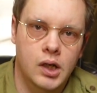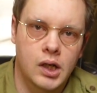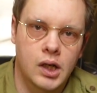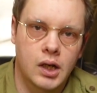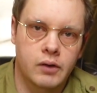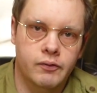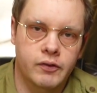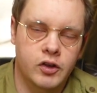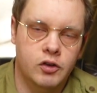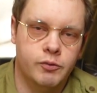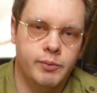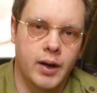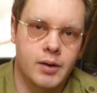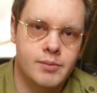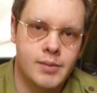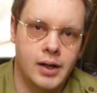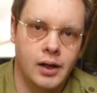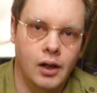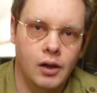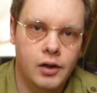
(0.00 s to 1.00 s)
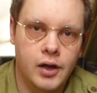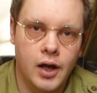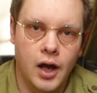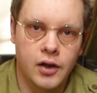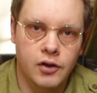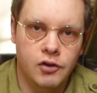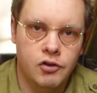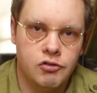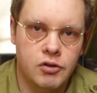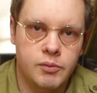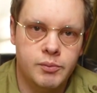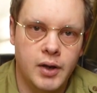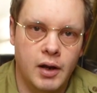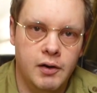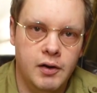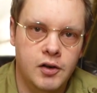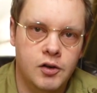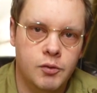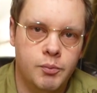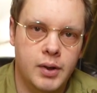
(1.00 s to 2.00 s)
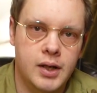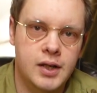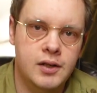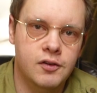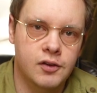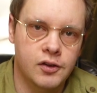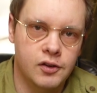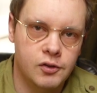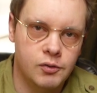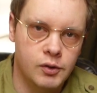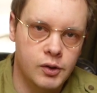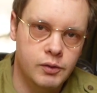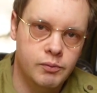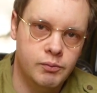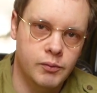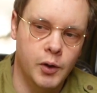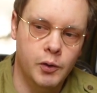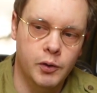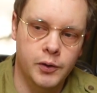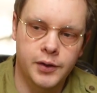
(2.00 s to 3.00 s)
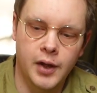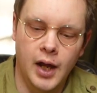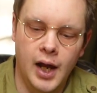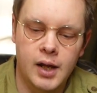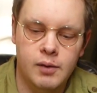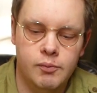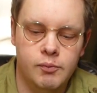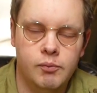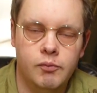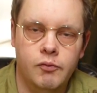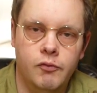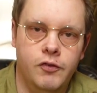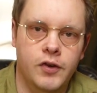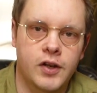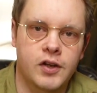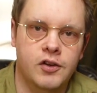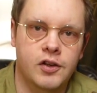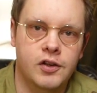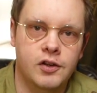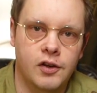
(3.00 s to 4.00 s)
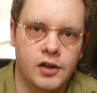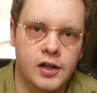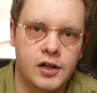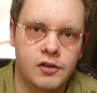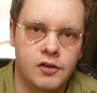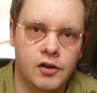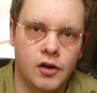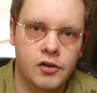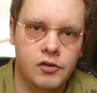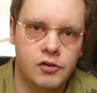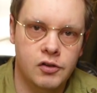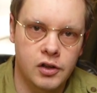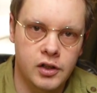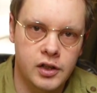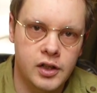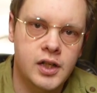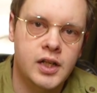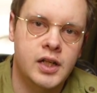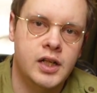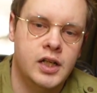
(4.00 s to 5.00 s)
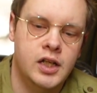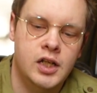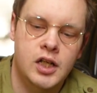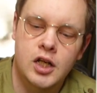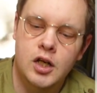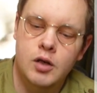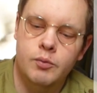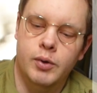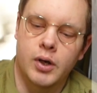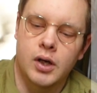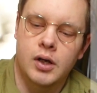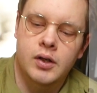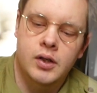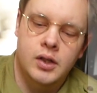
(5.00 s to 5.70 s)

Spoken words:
of an experimental gun stripped down into pieces and noted that fits into these nicely. But